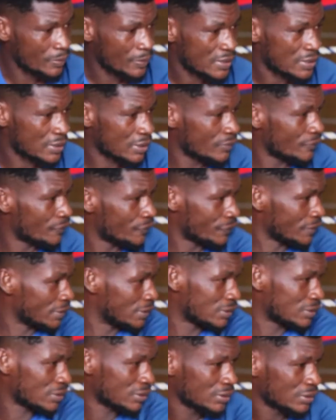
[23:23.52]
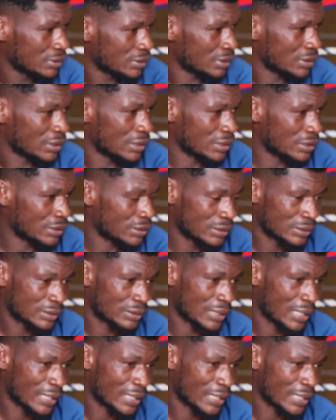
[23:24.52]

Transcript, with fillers: percent fit, and